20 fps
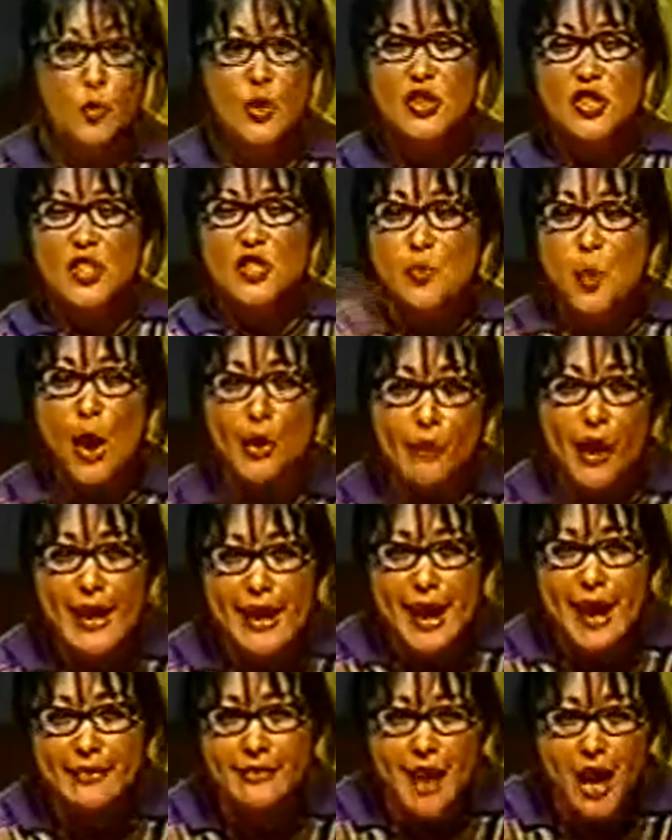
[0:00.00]
Which is where
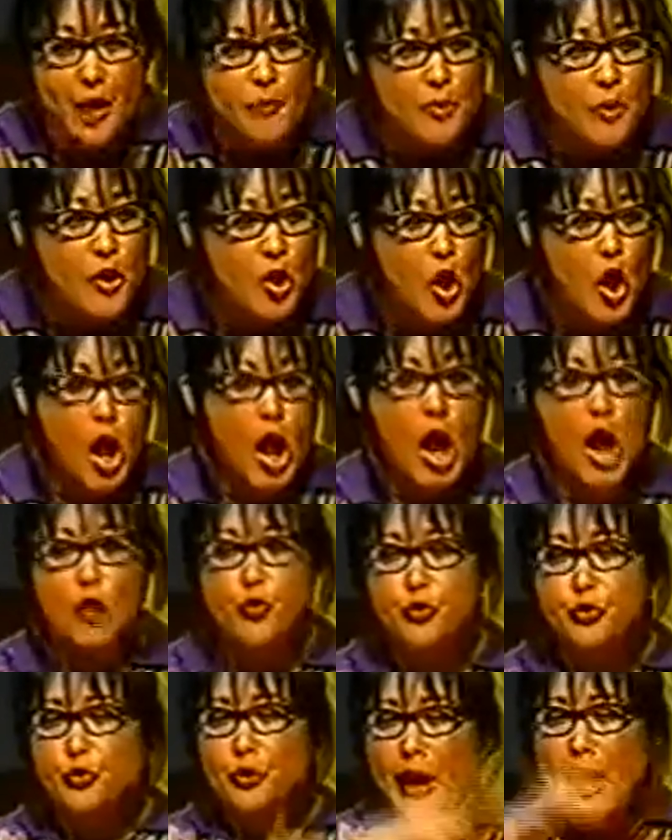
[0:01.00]
I end up.
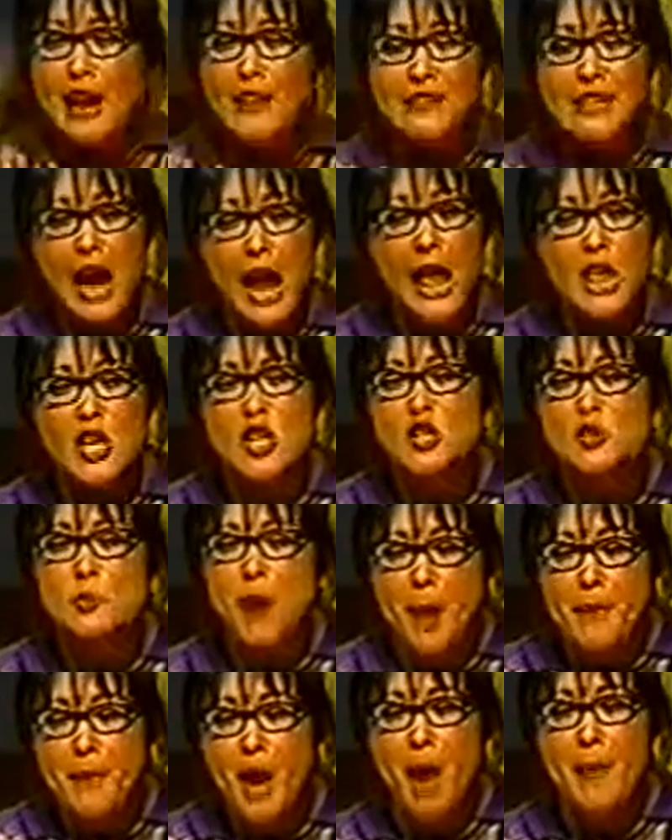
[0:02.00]
And throughout
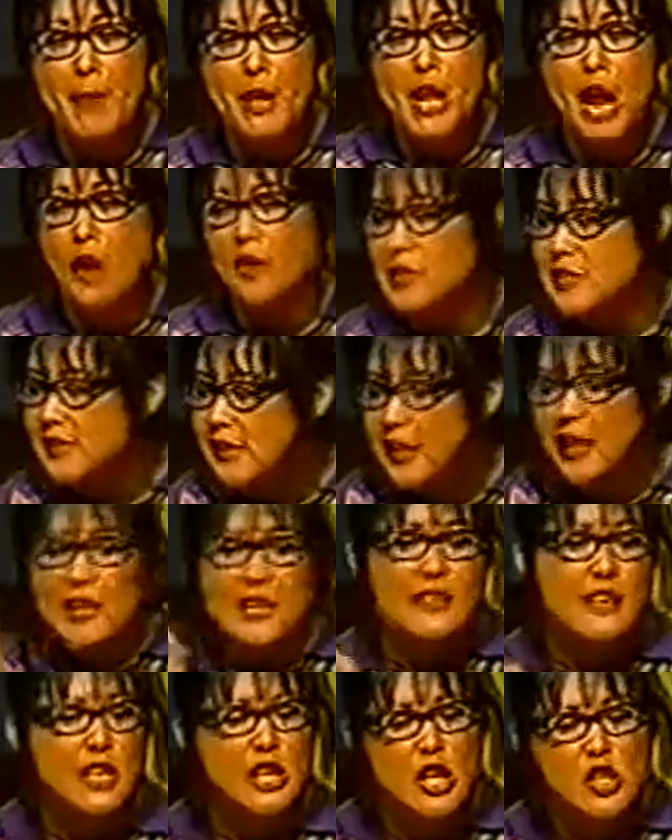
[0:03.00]
college, my mom and I were
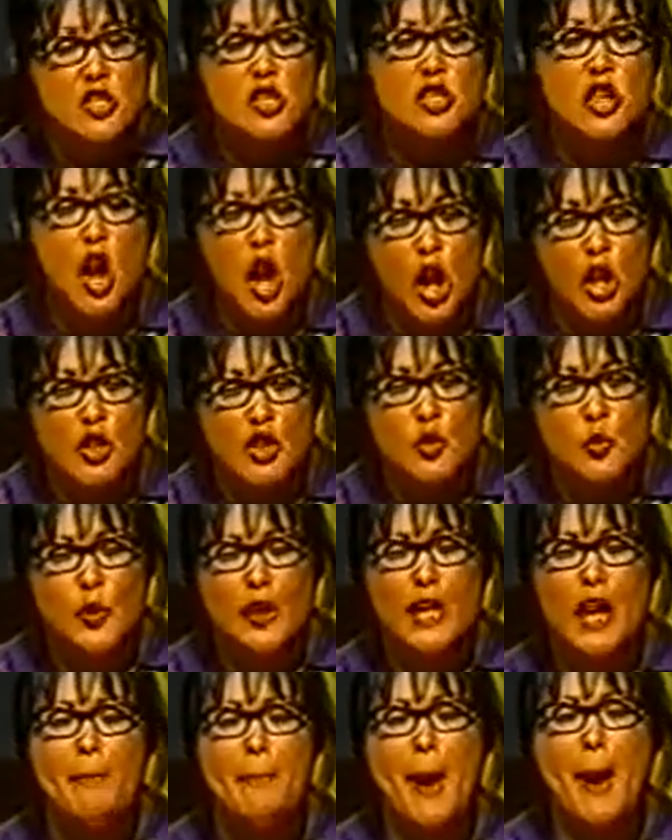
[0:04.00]
sitting in the kitchen
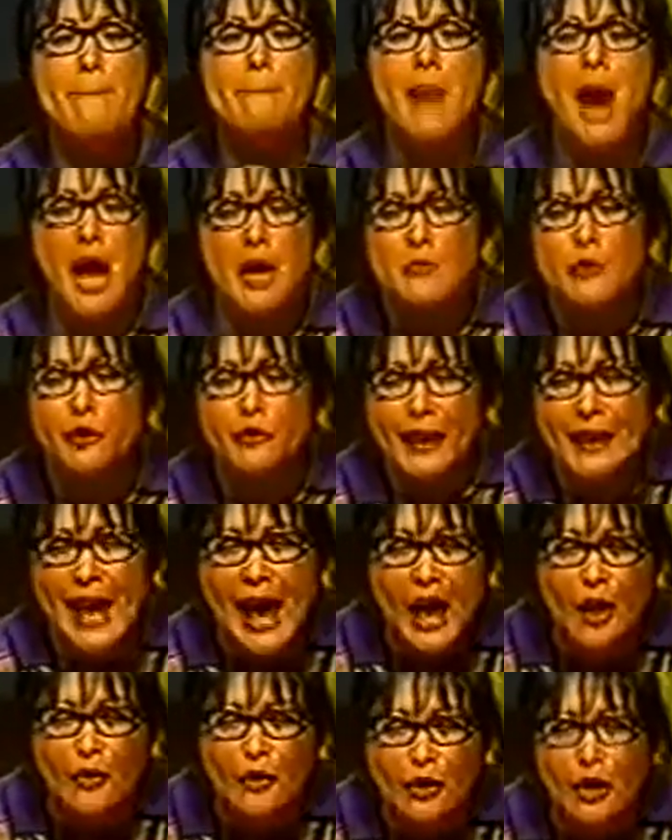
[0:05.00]
arguing about my
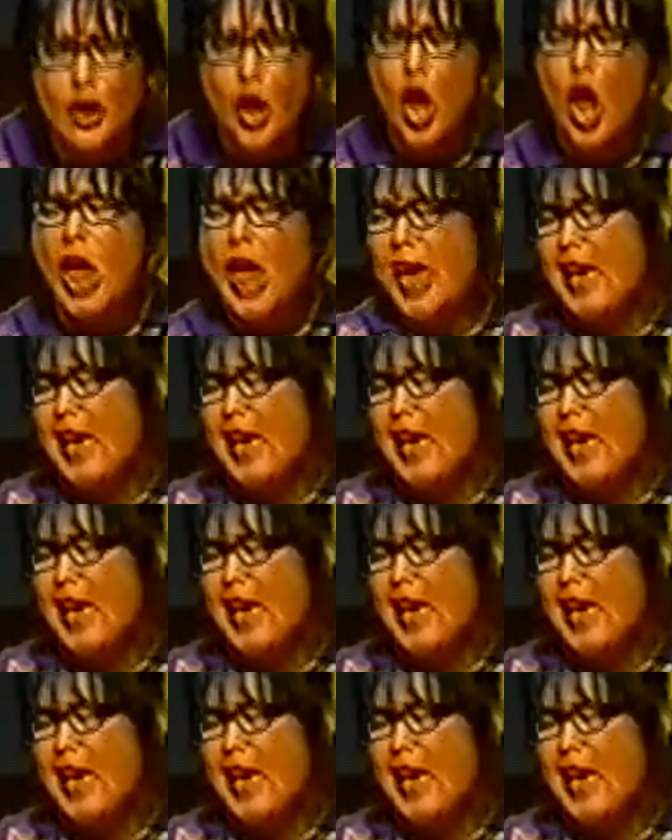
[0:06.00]
moving out.